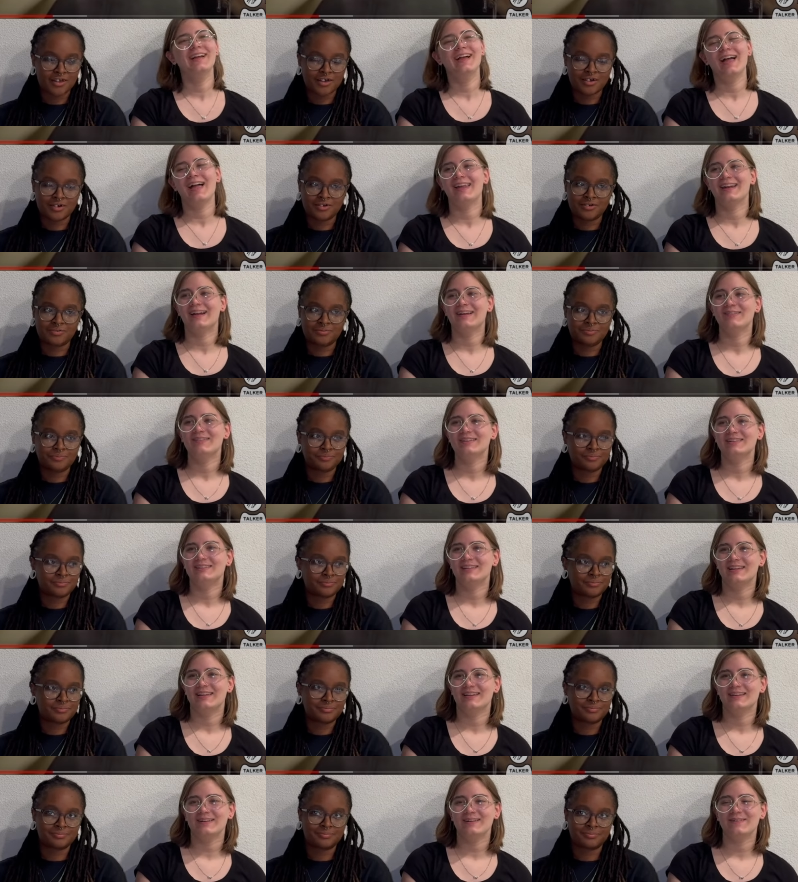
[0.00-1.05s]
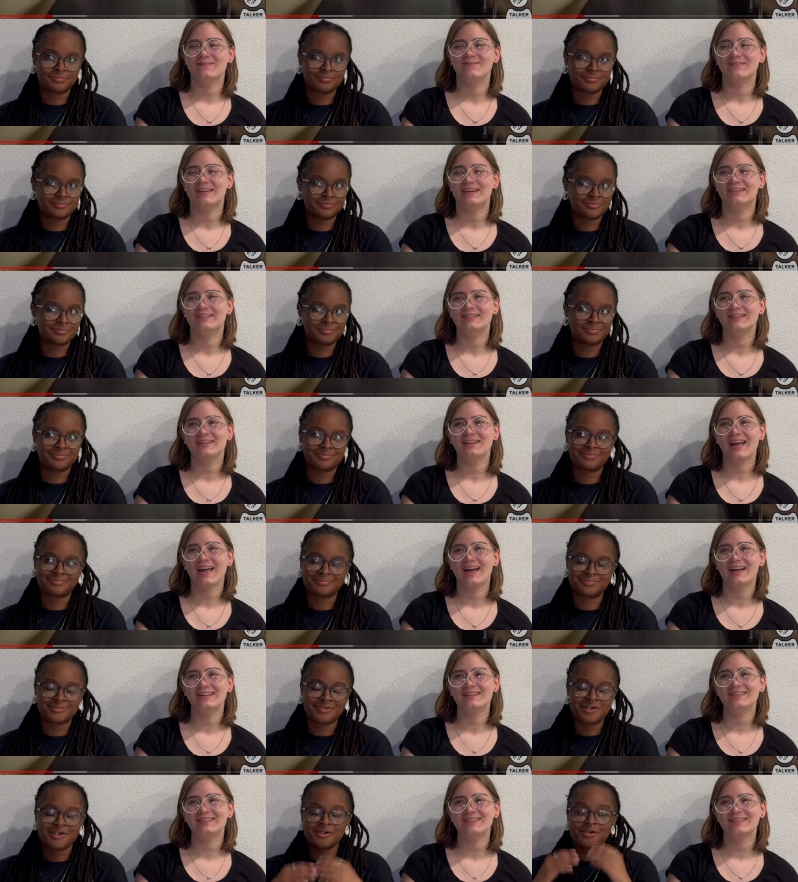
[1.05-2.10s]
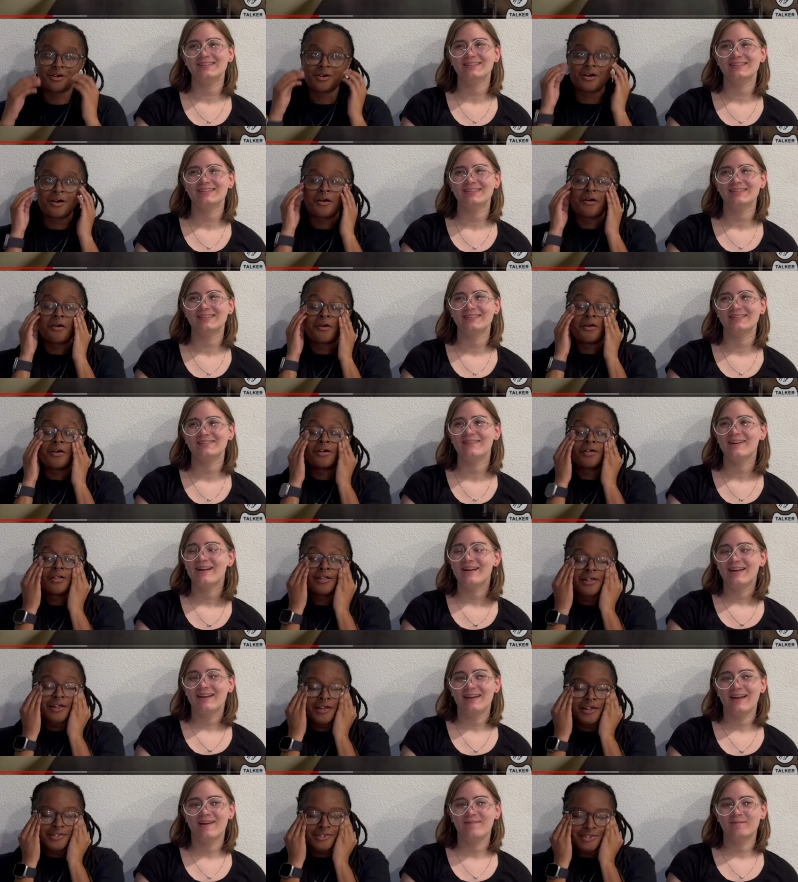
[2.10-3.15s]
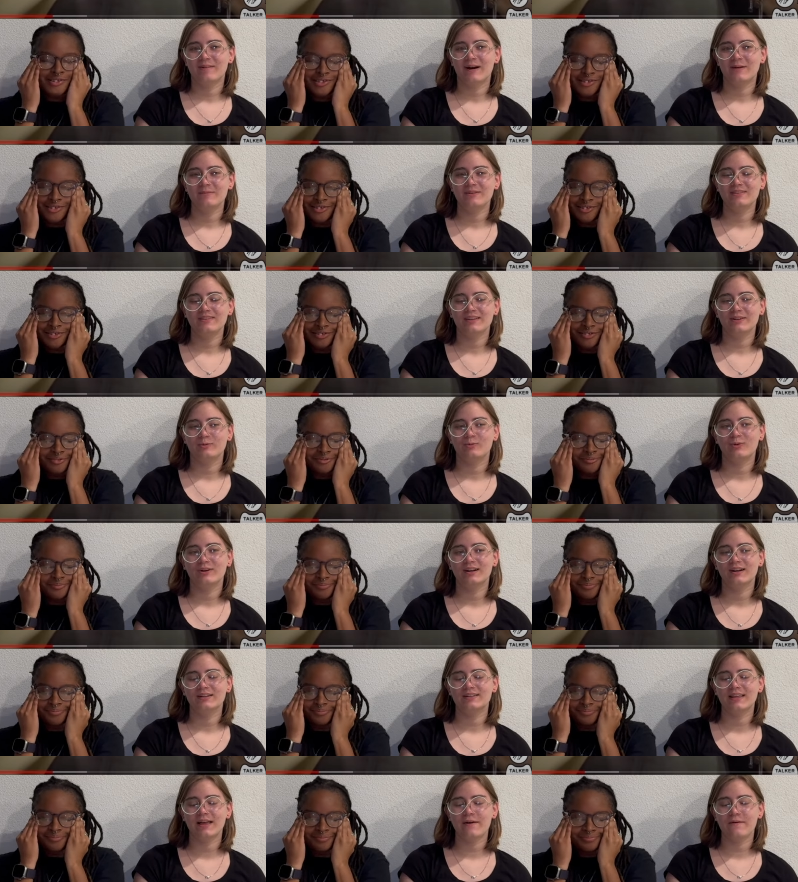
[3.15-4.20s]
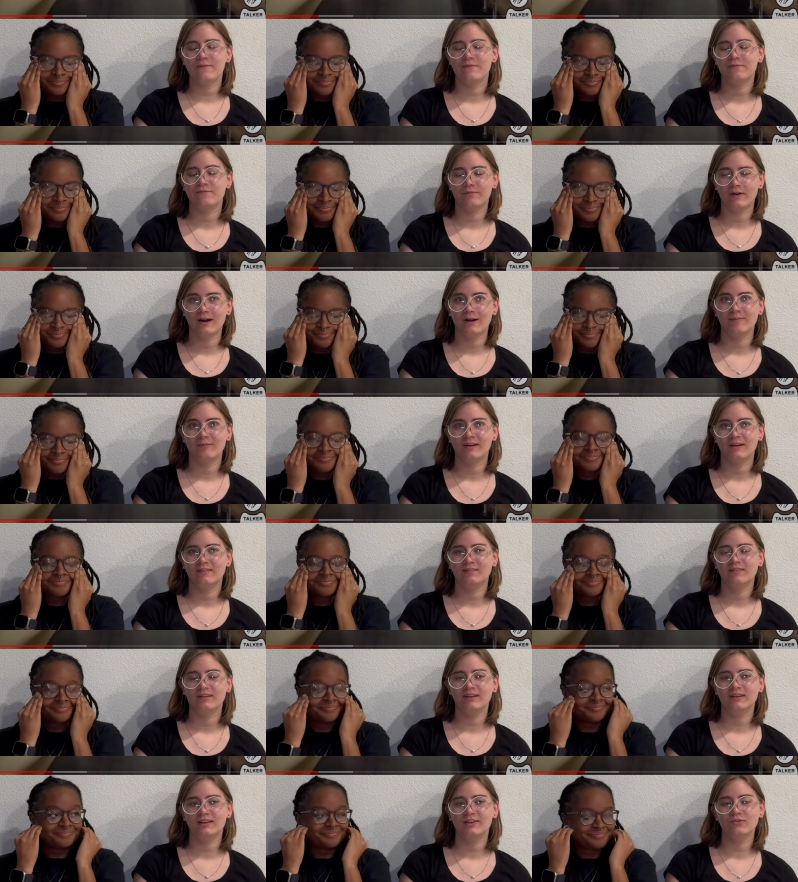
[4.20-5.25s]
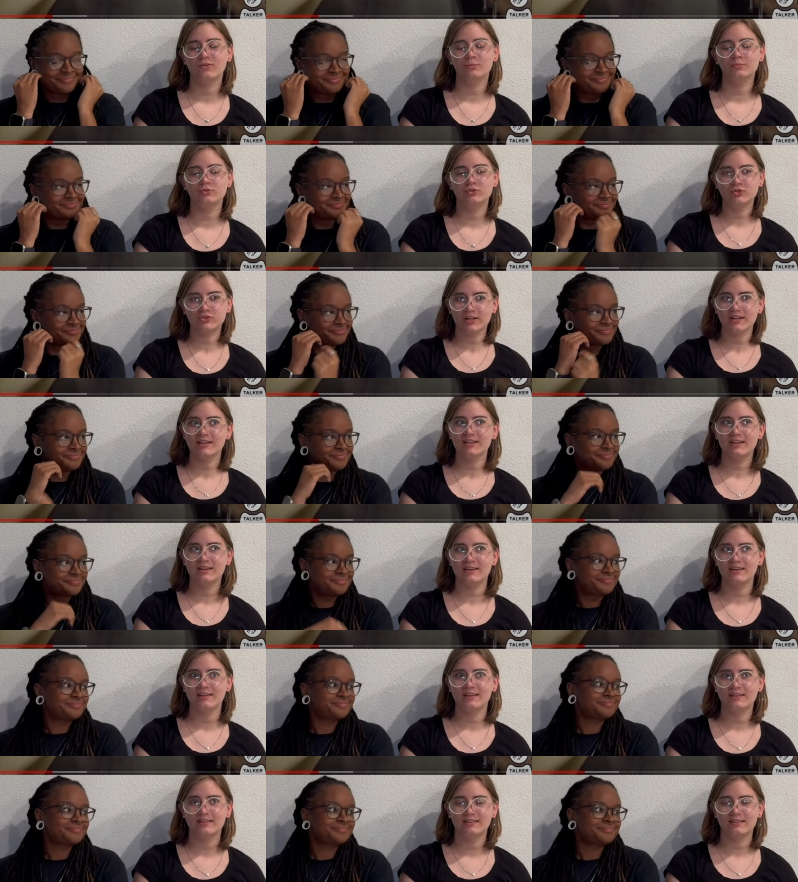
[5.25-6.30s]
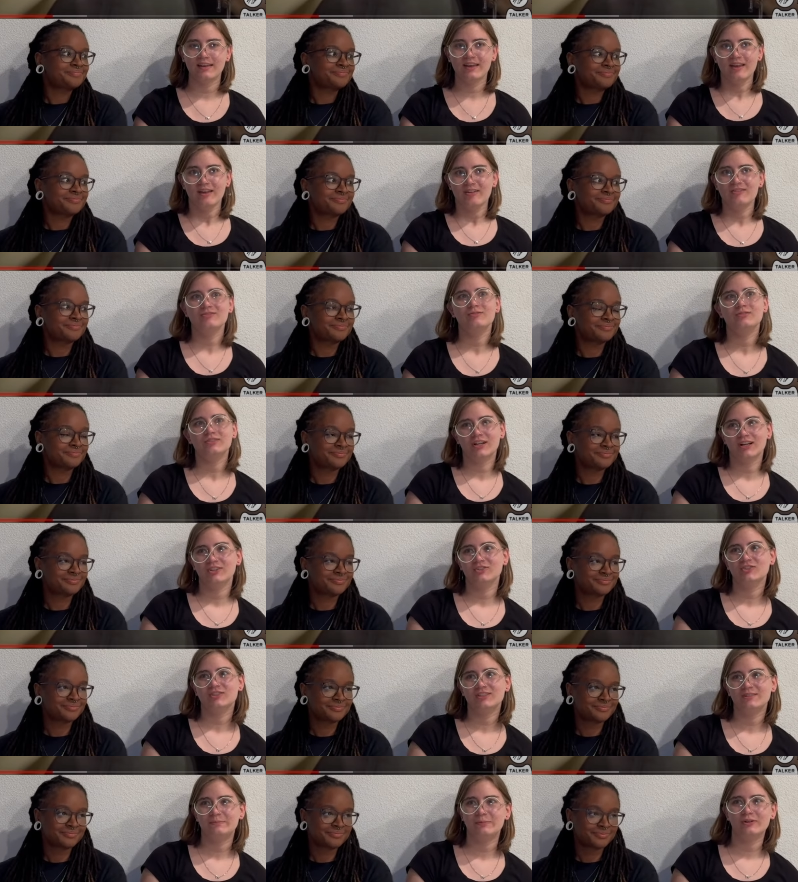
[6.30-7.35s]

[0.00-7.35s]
Speaker 1: and I've been saying Americano. It's, and mommy's like, Where's that from? And I'm like, mm-hmm. It's from Stray Kids. It's when Hyunjin spilled